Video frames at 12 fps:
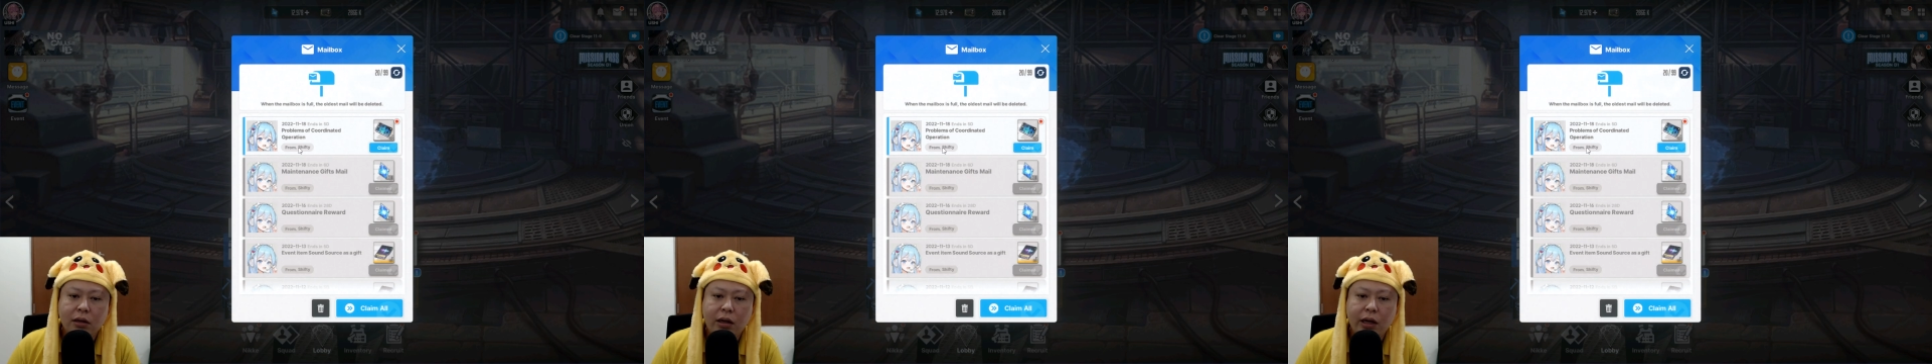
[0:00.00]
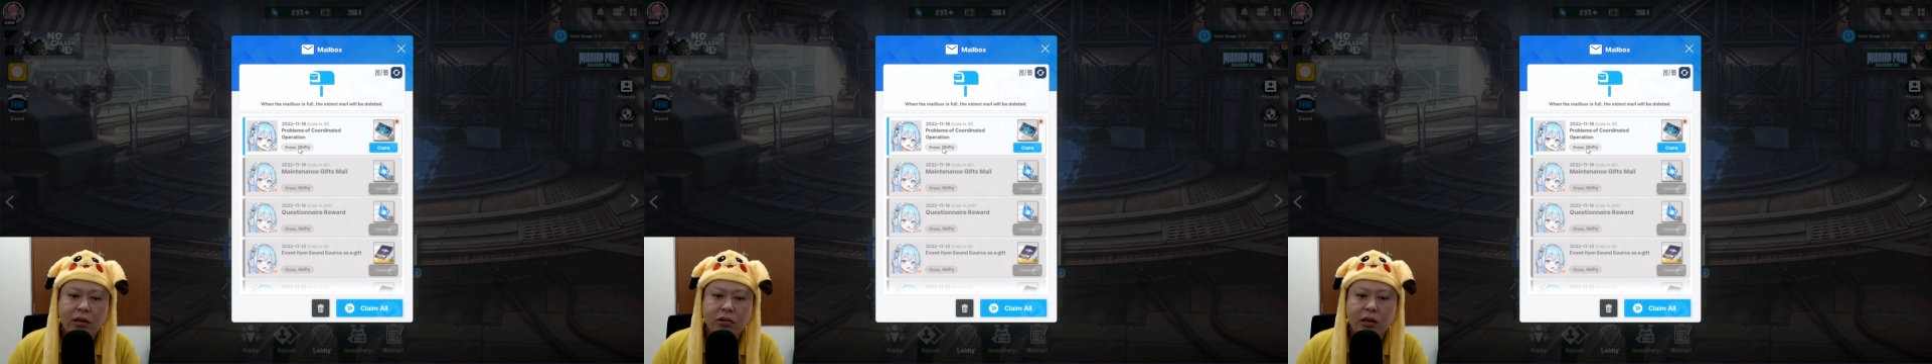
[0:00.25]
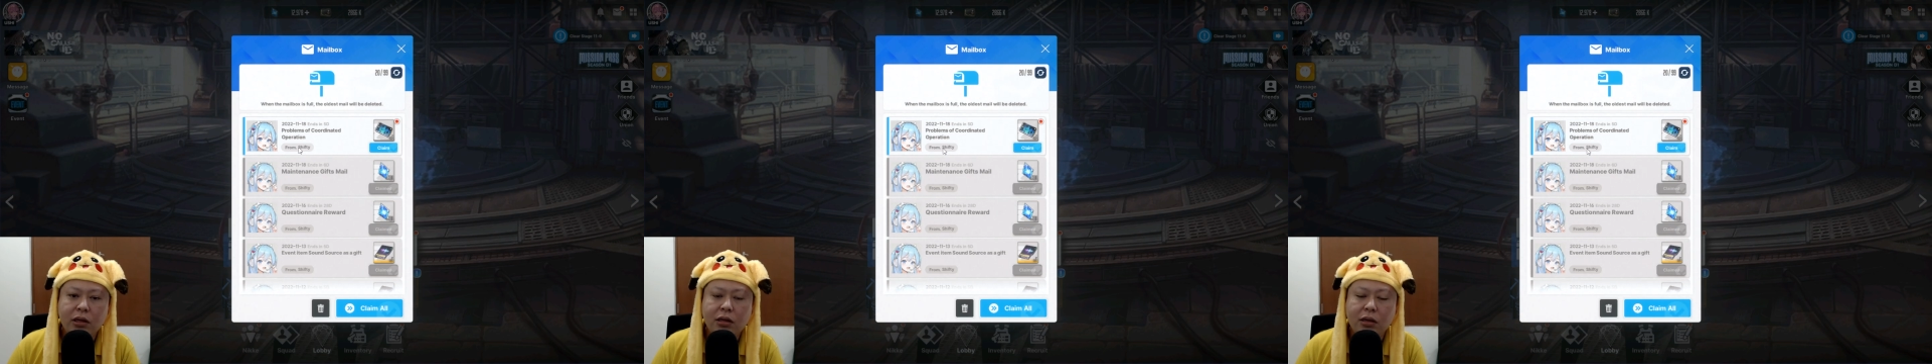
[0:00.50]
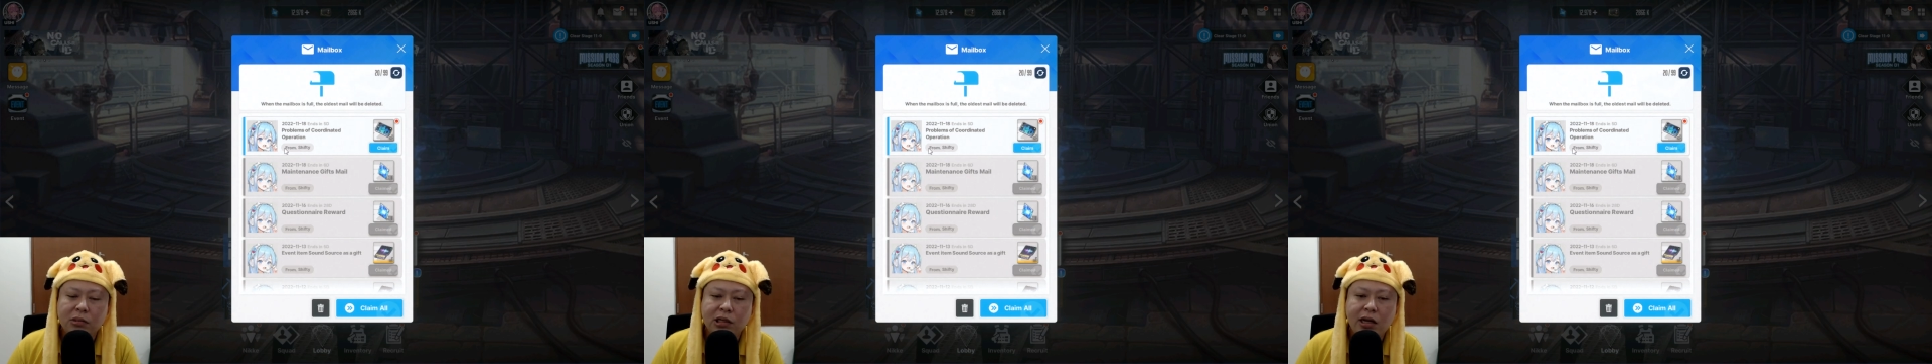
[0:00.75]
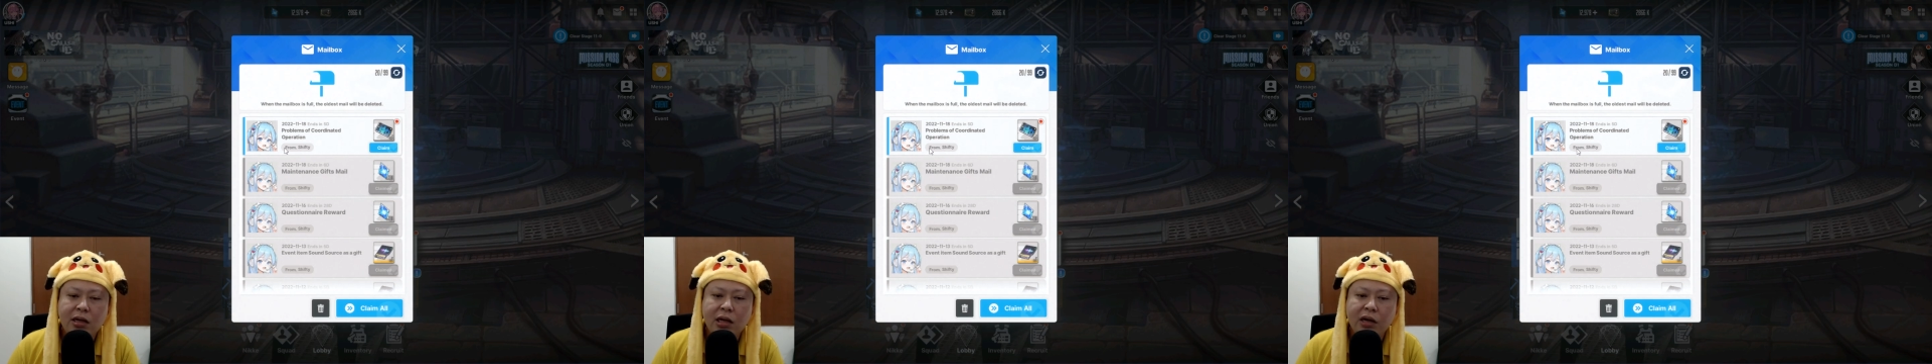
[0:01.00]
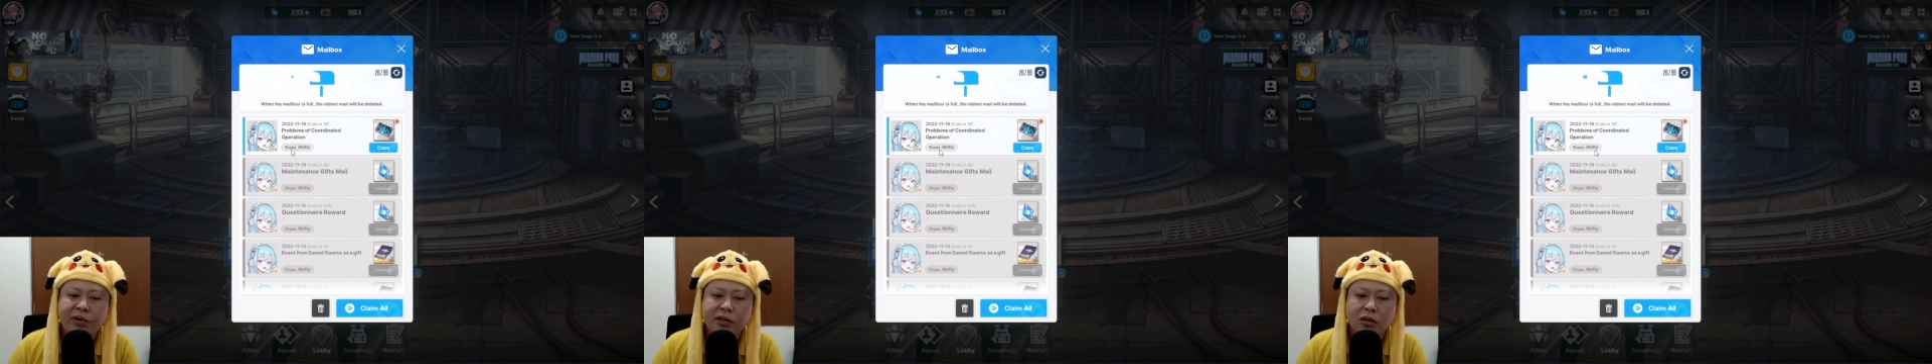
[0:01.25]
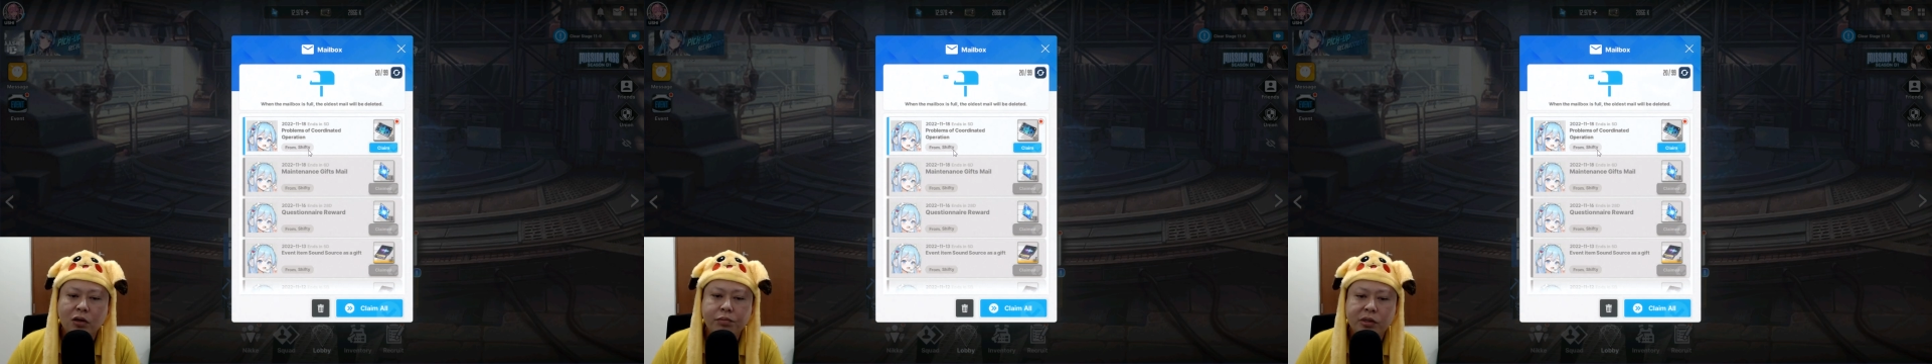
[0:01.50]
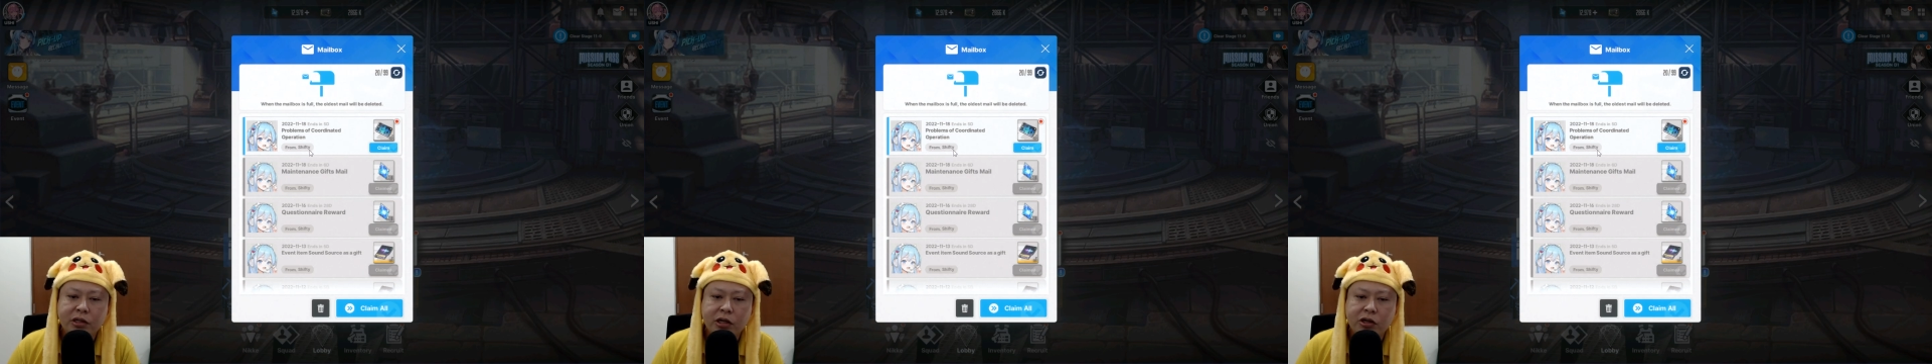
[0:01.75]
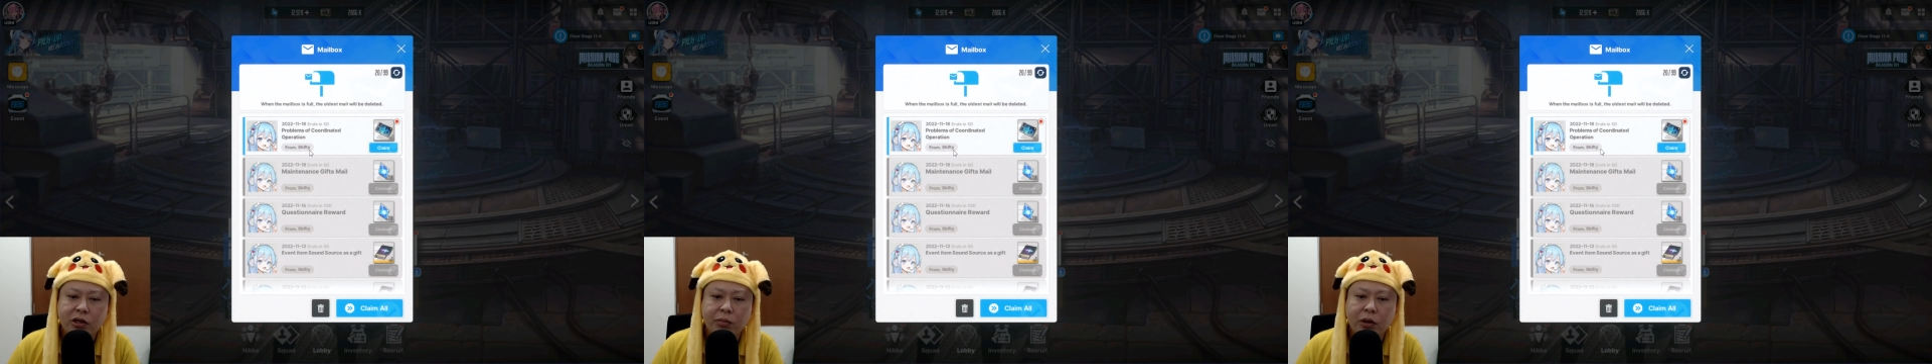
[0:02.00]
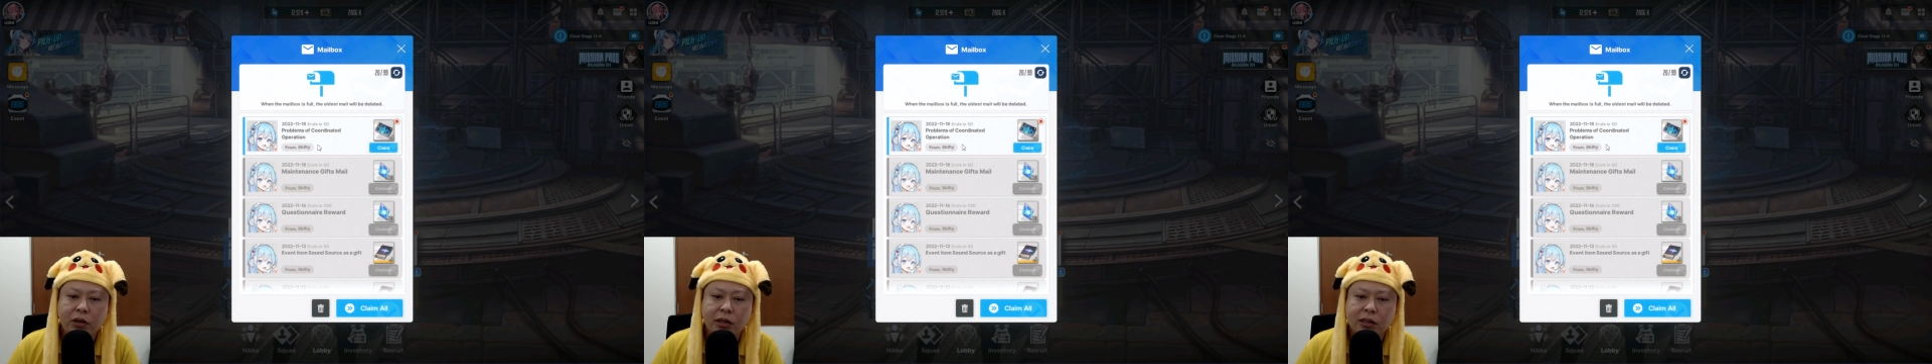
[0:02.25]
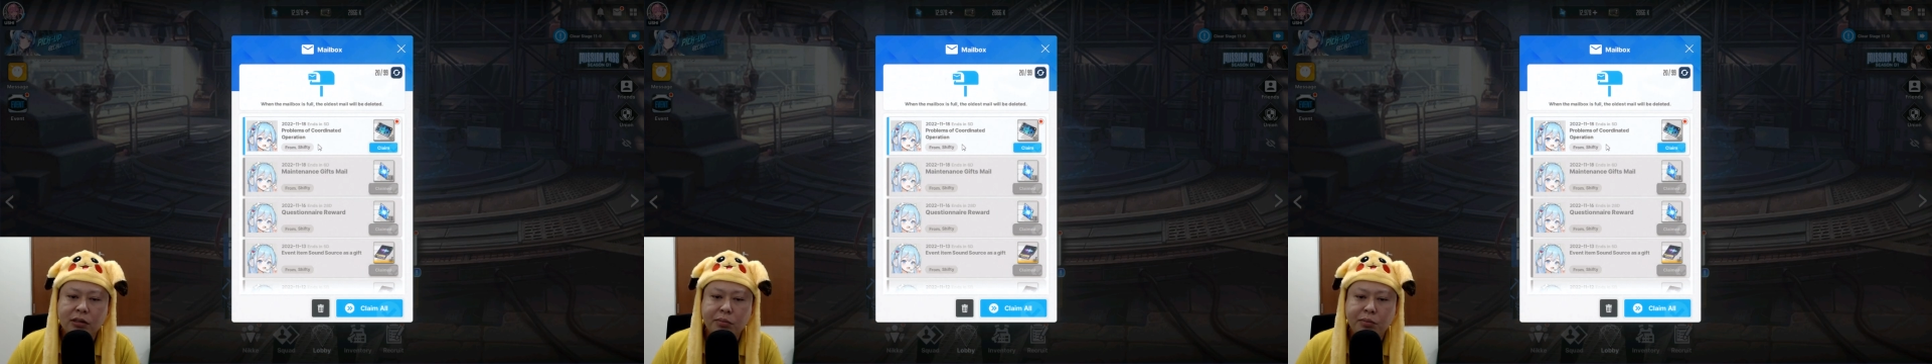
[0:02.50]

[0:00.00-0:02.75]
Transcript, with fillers: Actually, they gave us compensation about this.